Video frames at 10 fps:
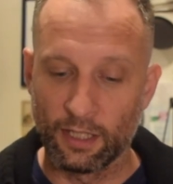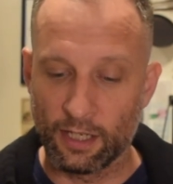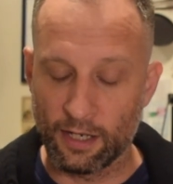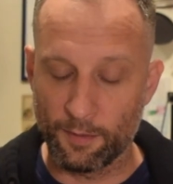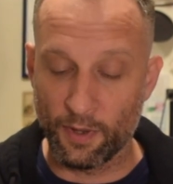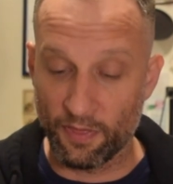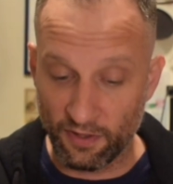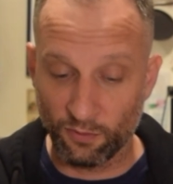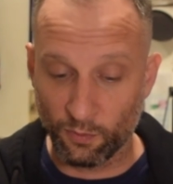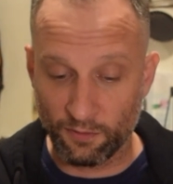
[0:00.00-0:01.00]
But
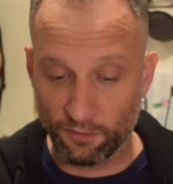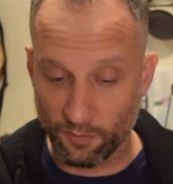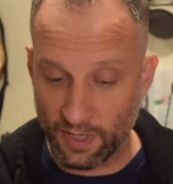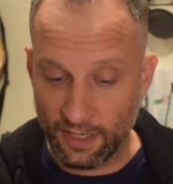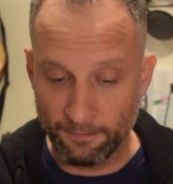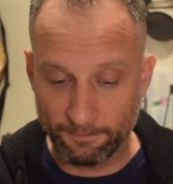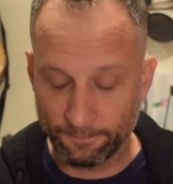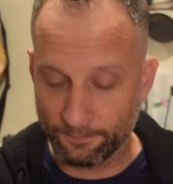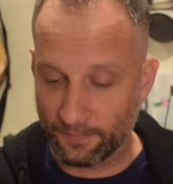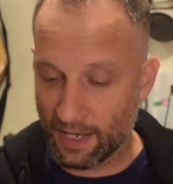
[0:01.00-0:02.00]
this week for me,
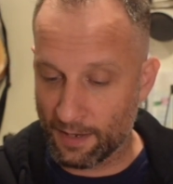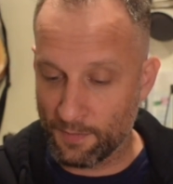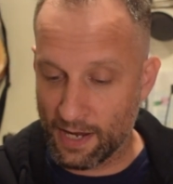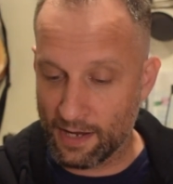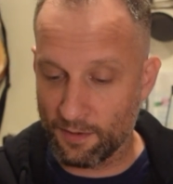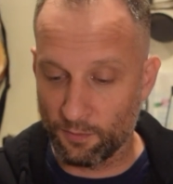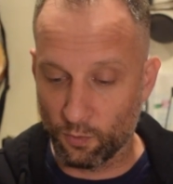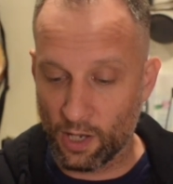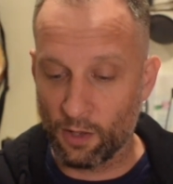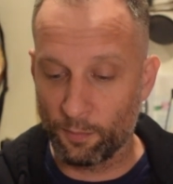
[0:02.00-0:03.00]
I made
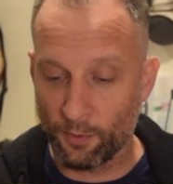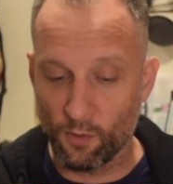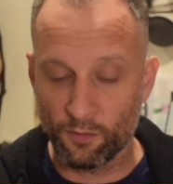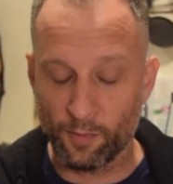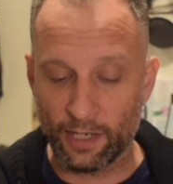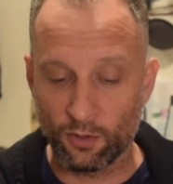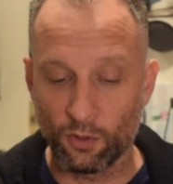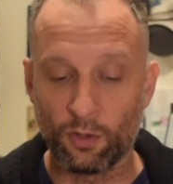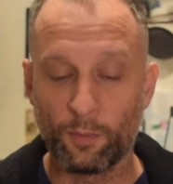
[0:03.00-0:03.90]
well over my goal.